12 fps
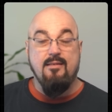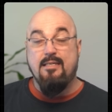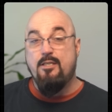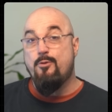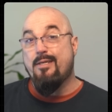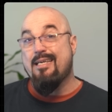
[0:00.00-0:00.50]

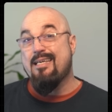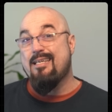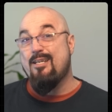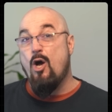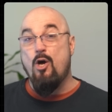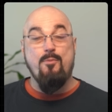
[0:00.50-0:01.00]
You get
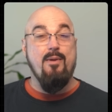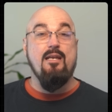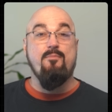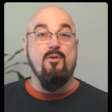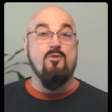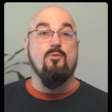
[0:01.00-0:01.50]
automated
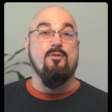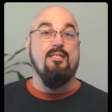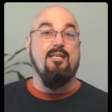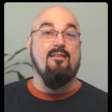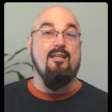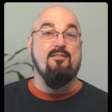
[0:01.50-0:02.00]
mutual
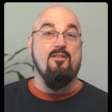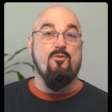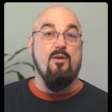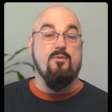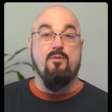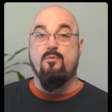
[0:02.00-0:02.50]
TLS
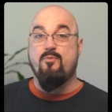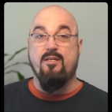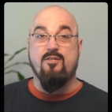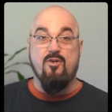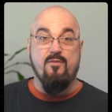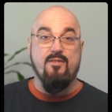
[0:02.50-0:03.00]
encryption between
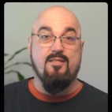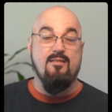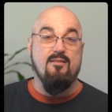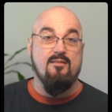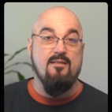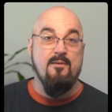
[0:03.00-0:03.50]

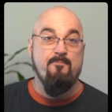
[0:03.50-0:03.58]
services.